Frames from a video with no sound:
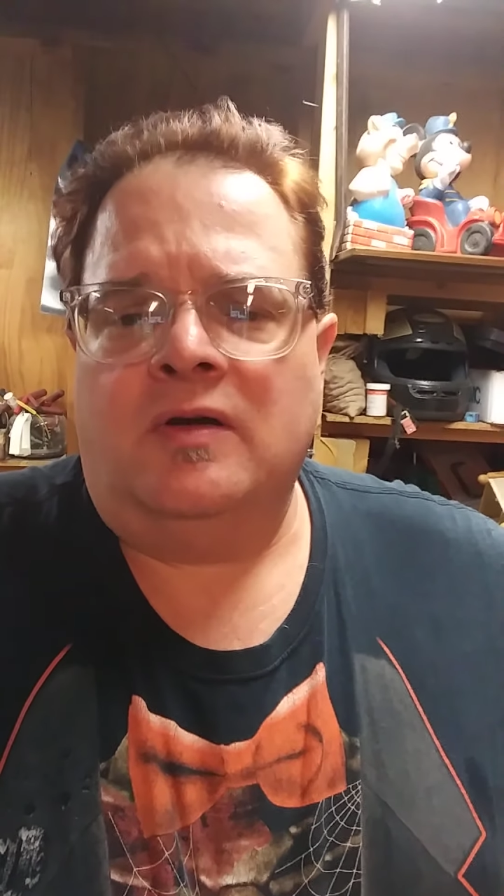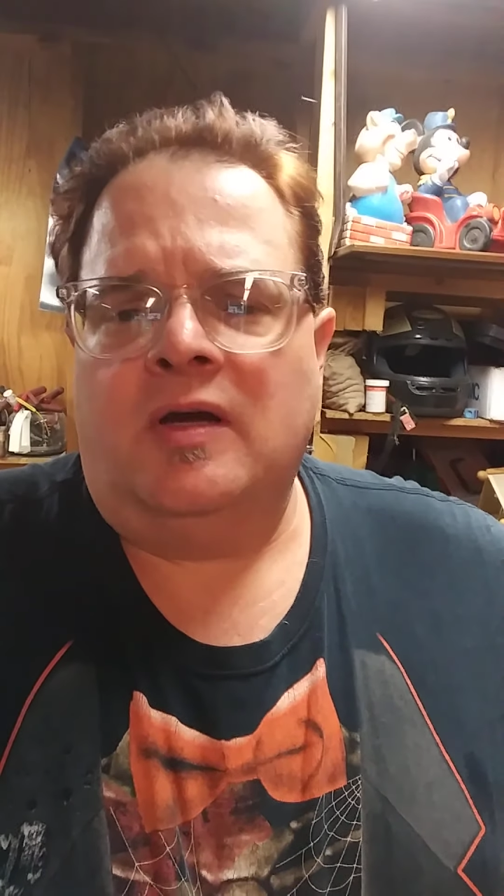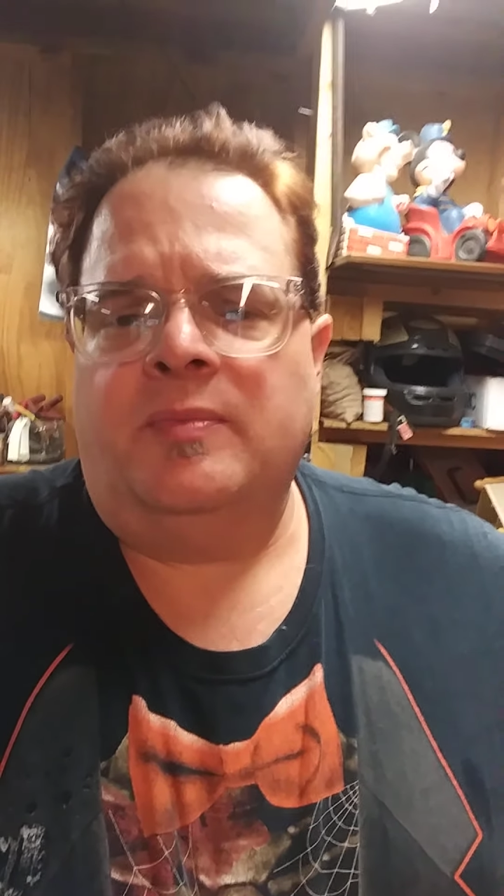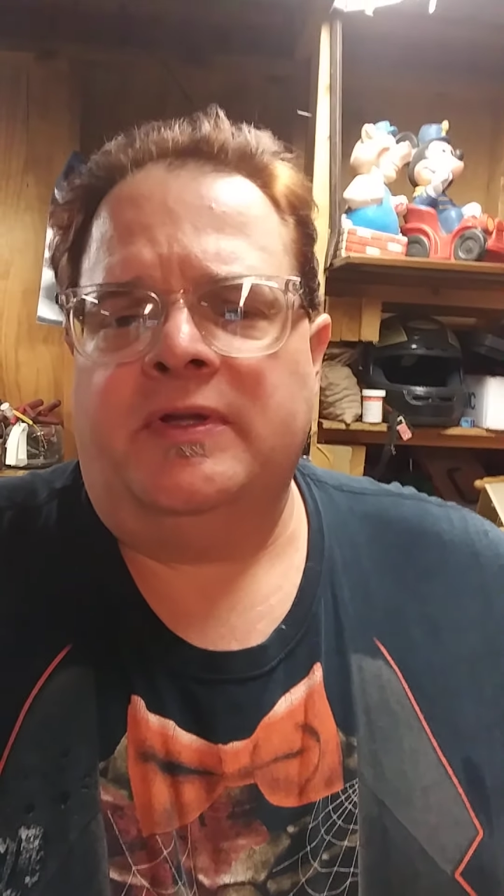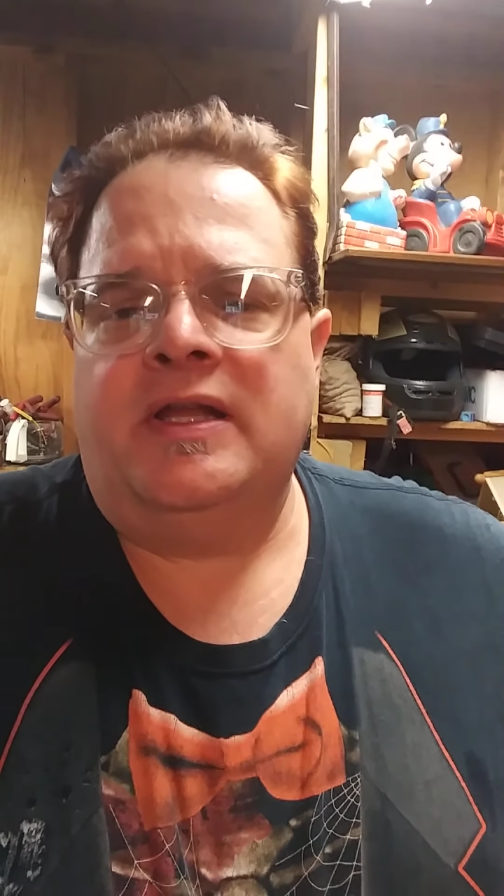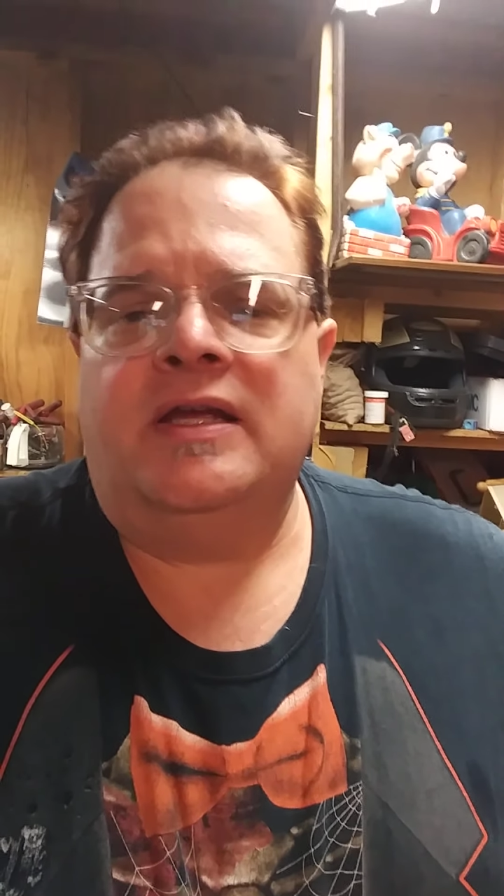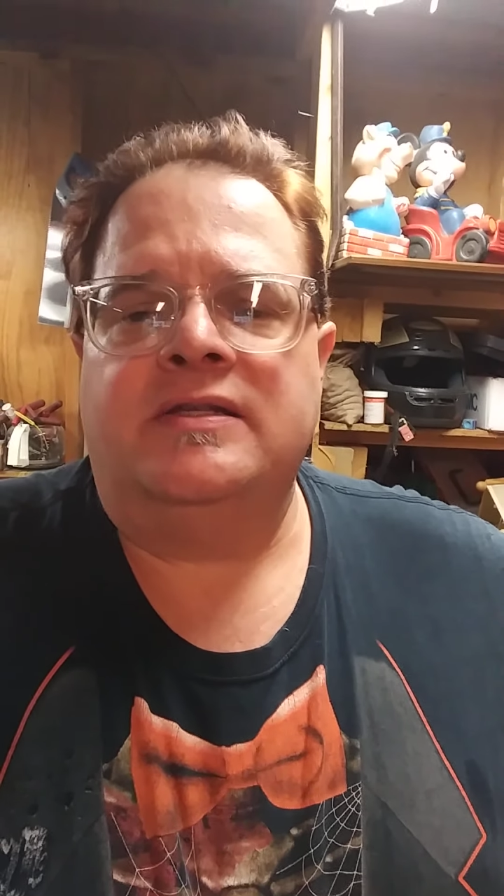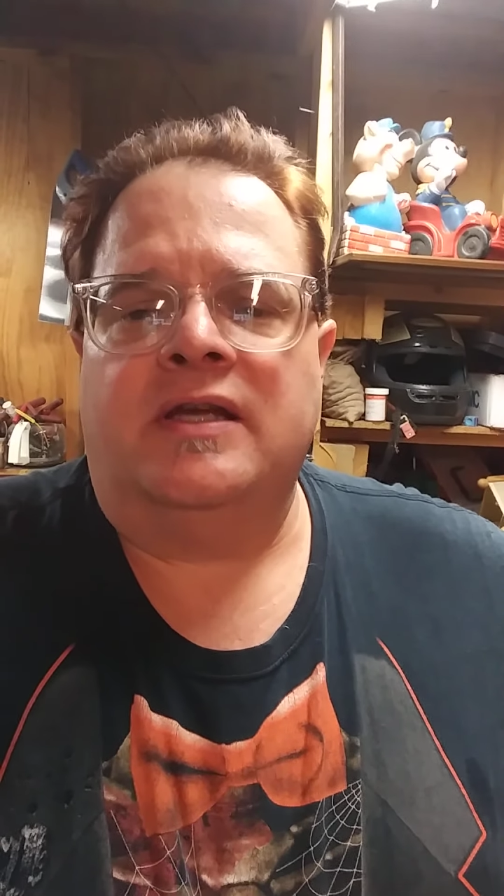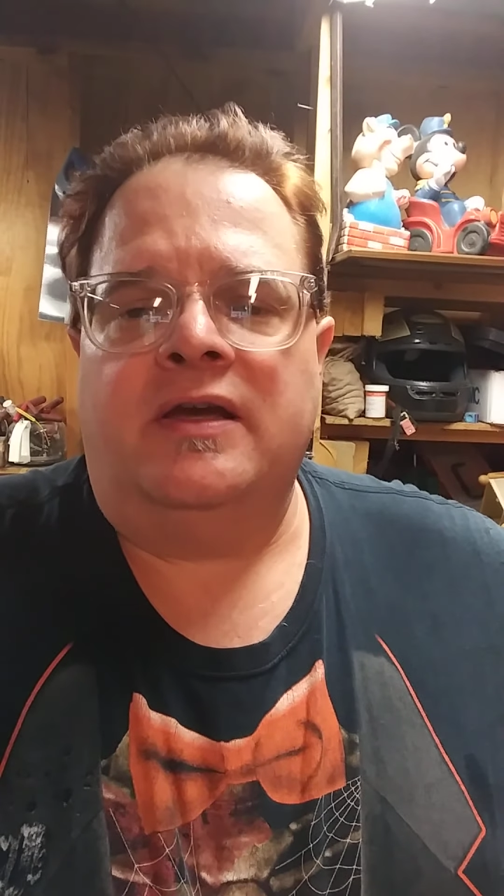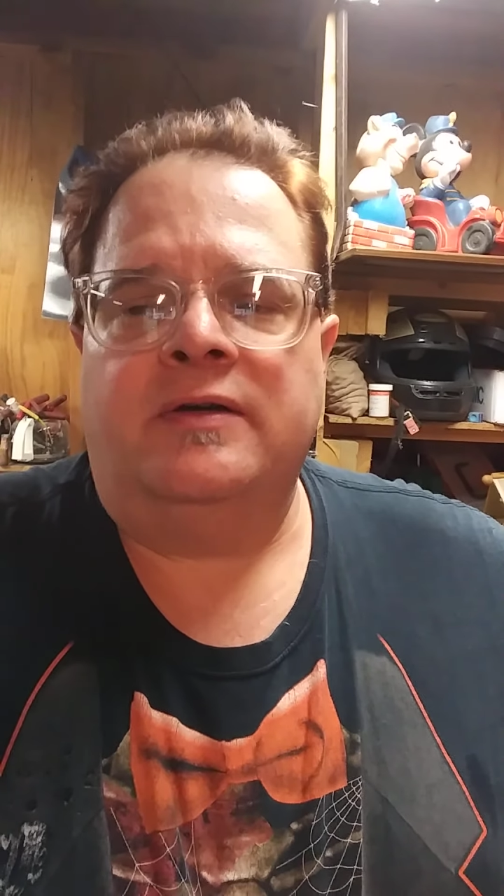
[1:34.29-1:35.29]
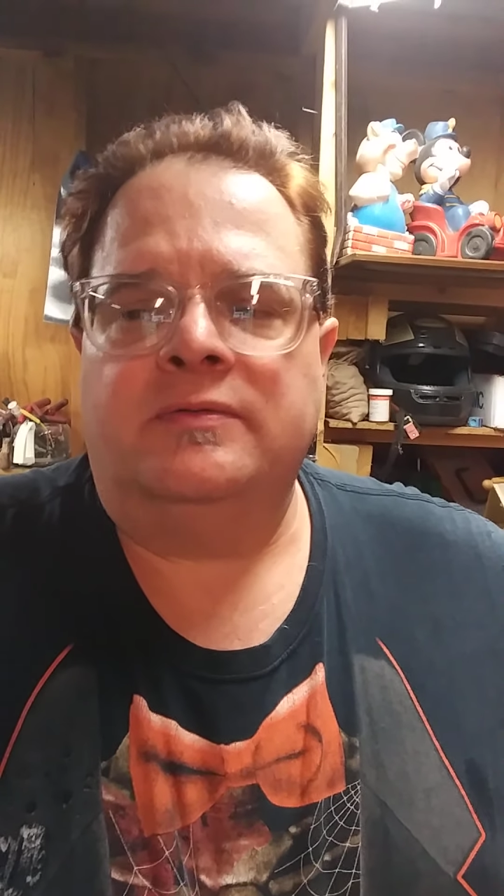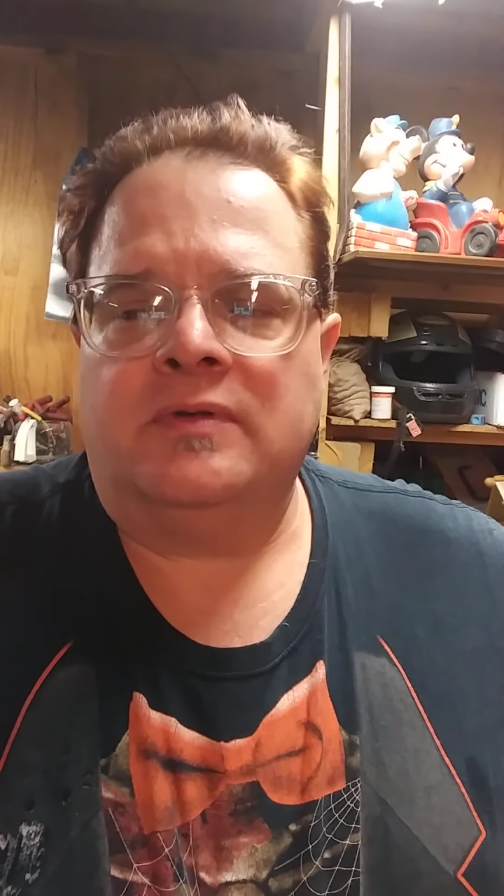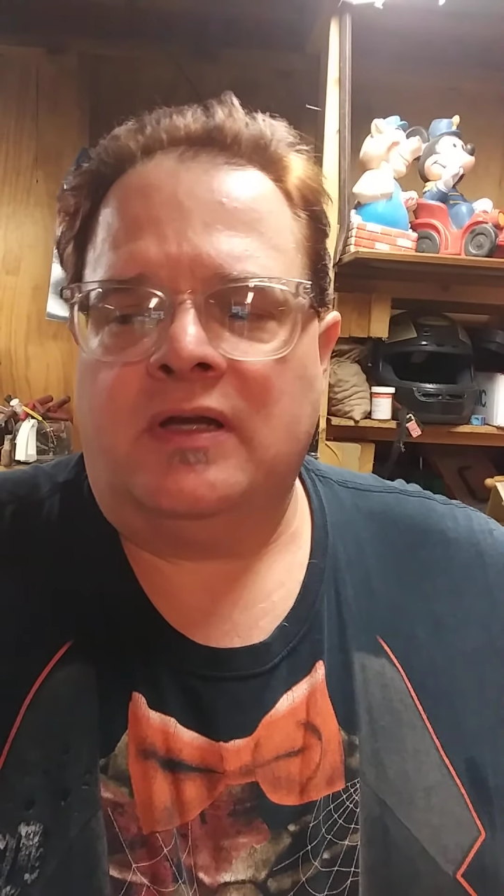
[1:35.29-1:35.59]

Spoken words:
couple of days ago,